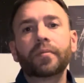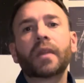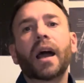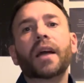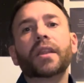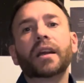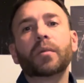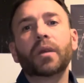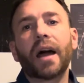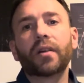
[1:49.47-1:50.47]
and they're going to be
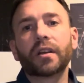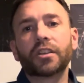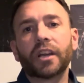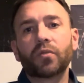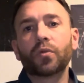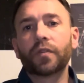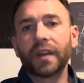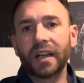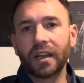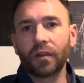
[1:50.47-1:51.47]
having a general
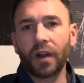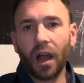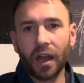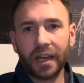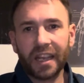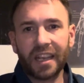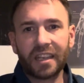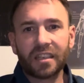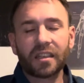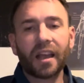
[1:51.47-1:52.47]
feeling of unease,